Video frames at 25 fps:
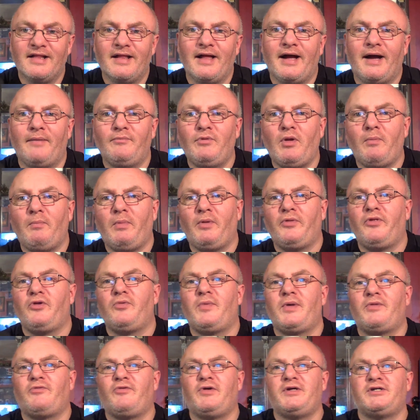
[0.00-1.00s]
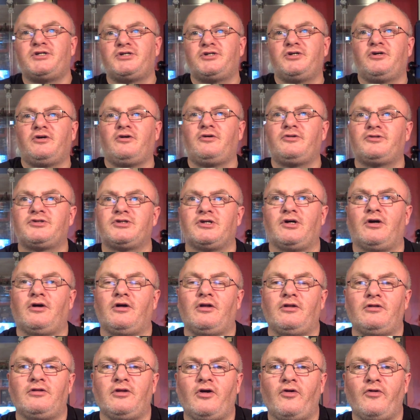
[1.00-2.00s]
not bothered whether it's short or
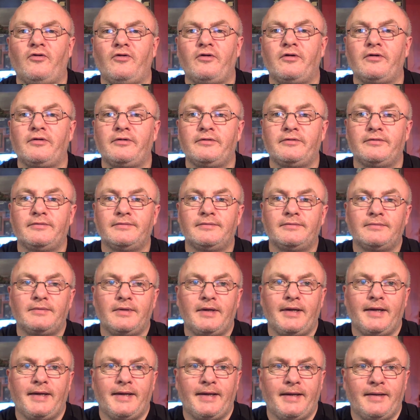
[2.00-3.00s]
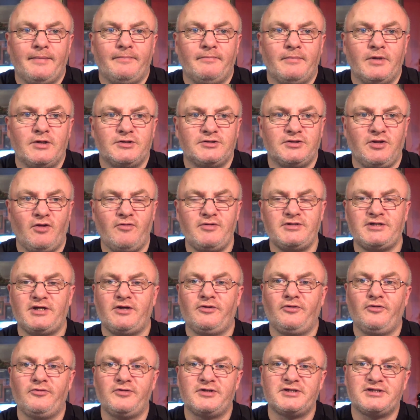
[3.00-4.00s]
long, as long as I
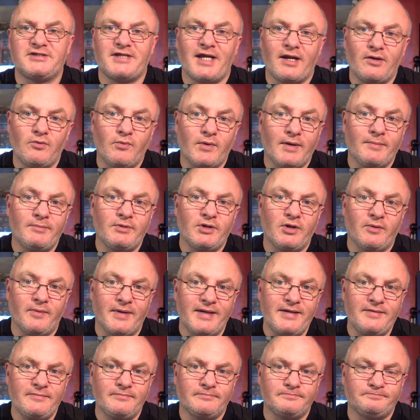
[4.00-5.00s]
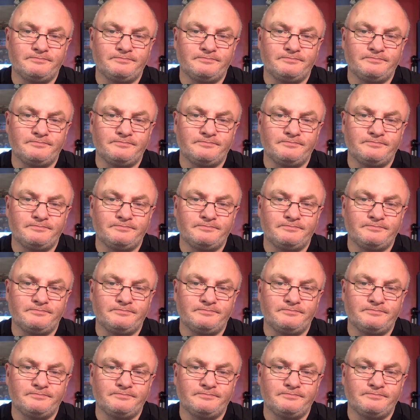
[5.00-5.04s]
can understand what I'm doing,